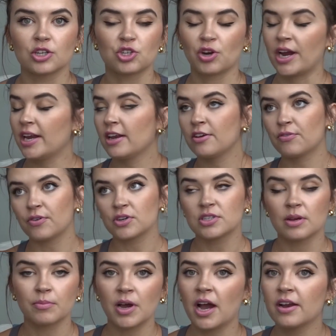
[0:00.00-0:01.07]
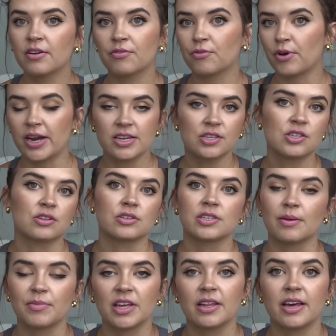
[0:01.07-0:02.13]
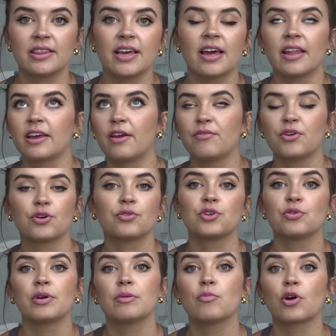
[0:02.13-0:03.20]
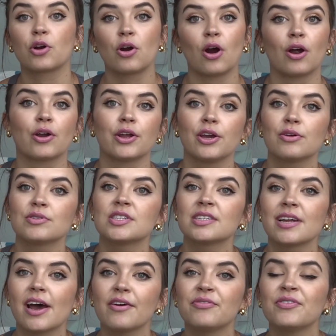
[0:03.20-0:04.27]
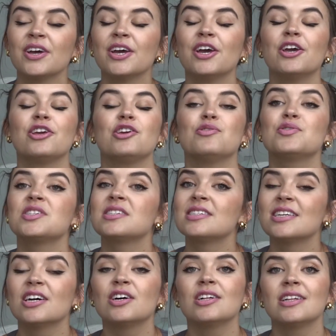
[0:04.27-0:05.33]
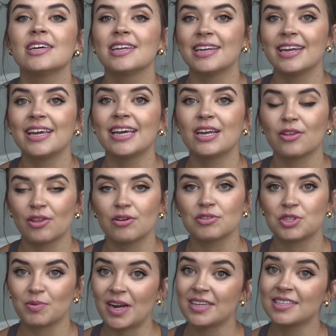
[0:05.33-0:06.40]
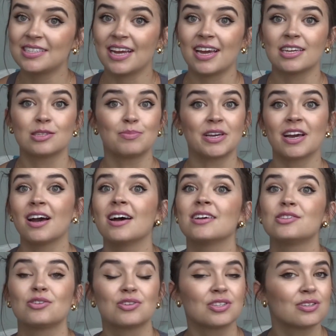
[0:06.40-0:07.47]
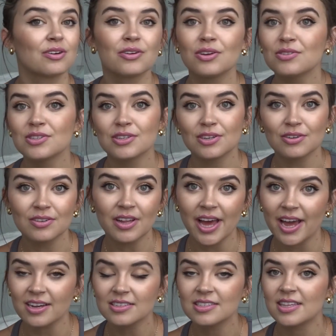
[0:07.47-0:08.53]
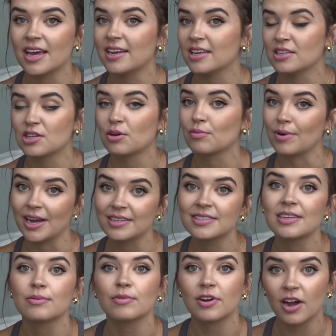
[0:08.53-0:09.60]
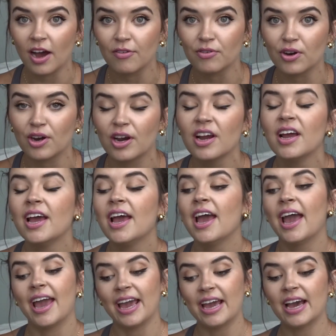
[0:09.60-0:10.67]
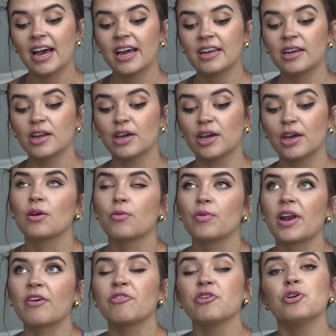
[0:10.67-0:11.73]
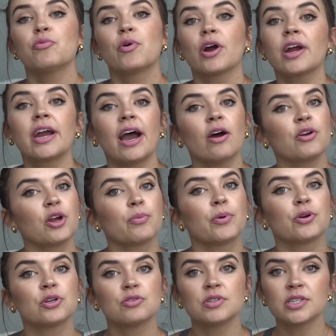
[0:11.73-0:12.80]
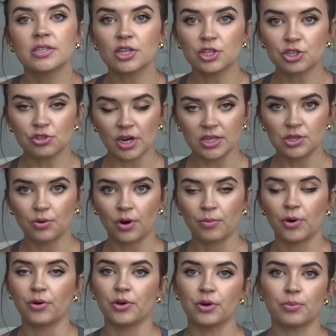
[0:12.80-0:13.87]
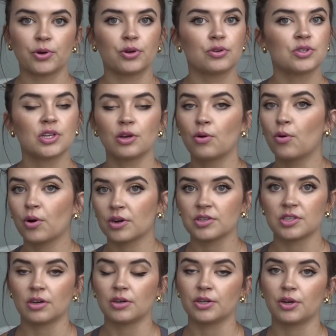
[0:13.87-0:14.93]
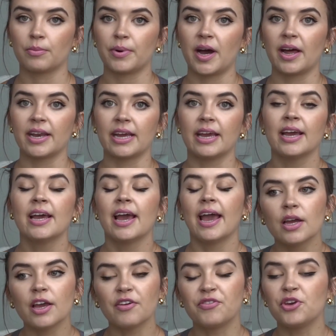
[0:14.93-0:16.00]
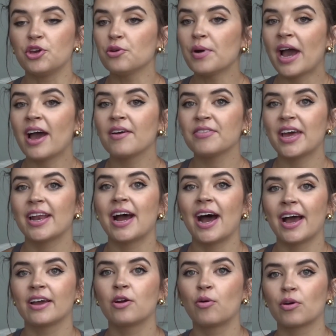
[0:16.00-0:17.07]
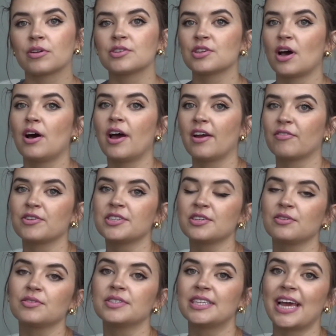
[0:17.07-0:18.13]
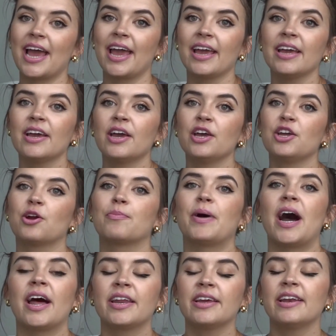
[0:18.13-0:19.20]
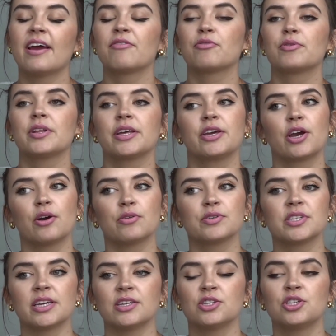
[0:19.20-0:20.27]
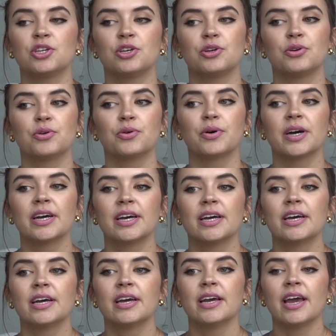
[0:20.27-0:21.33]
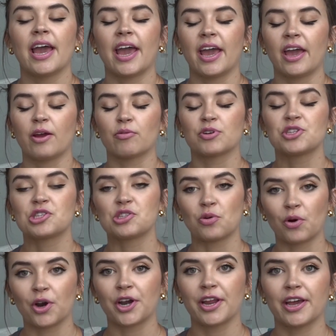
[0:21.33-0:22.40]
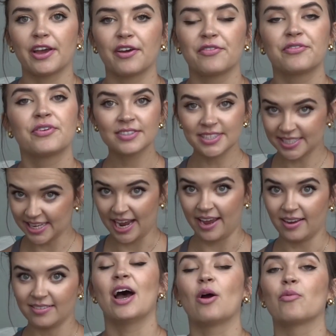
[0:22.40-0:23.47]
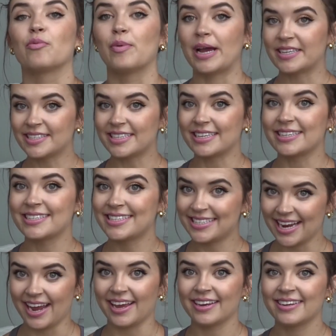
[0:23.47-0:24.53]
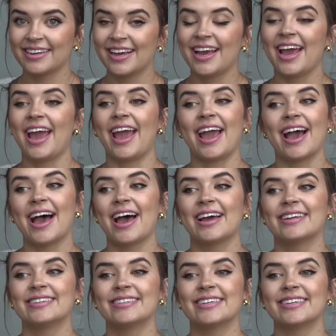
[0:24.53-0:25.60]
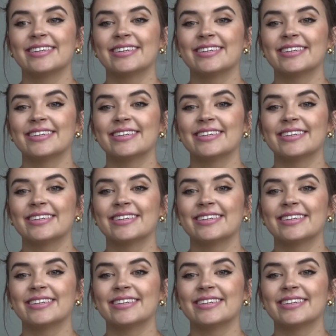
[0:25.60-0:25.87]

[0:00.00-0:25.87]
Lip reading: training for some kind of race or something like that, like if you're doing more cardio stuff, you still need those rest days because you're still using your legs that need to rest and recover. And whenever you work out, you're producing a stress hormone, you're producing cortisol in your body. If you have that high cortisol every single day, your body never really goes into a restorative state, a resting state. And